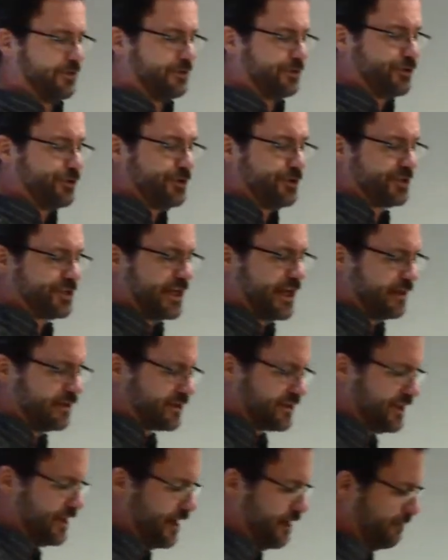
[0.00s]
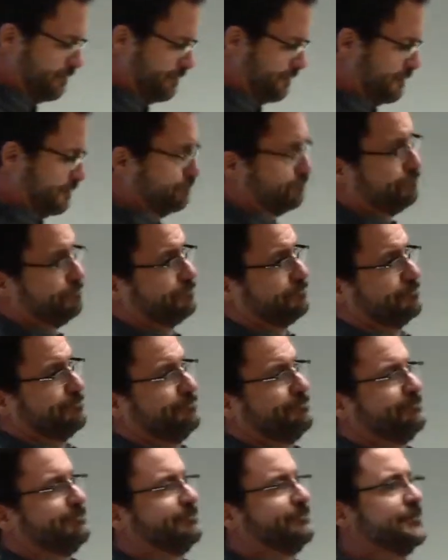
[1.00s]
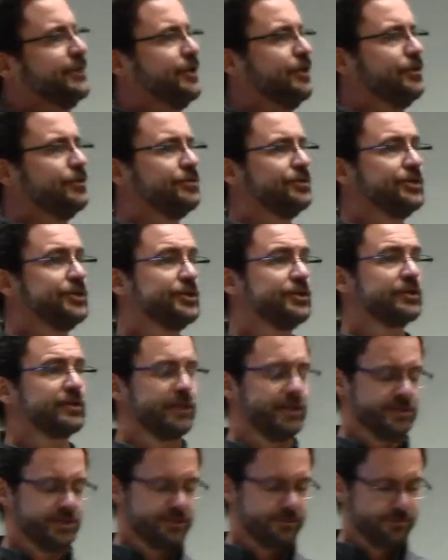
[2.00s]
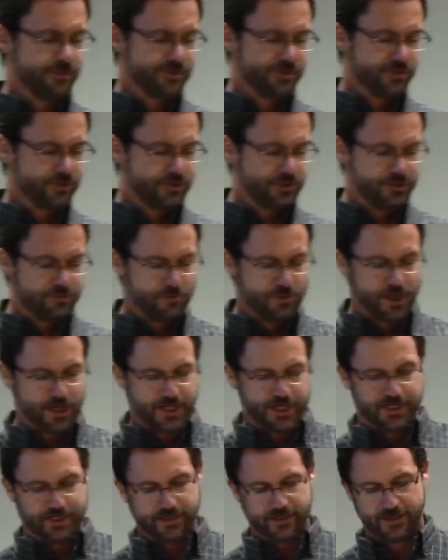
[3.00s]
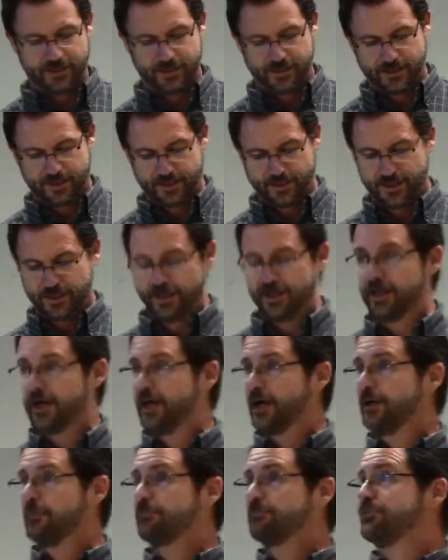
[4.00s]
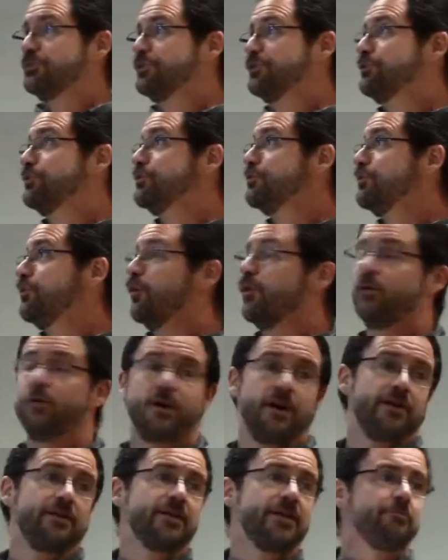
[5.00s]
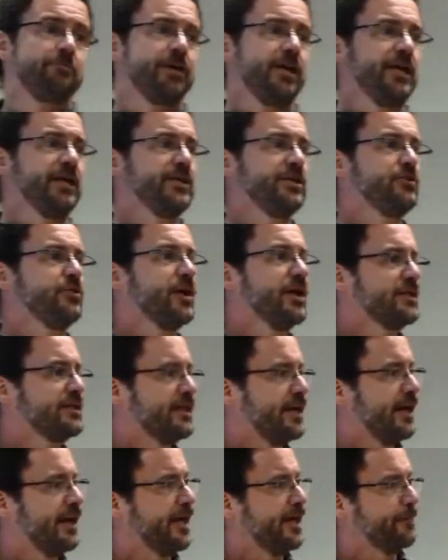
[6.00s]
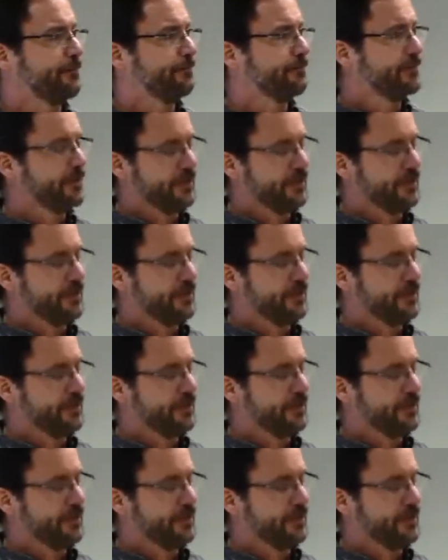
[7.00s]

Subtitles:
Do you sell stuff? Do your customers owe you money? Do you know, are they paying you on time?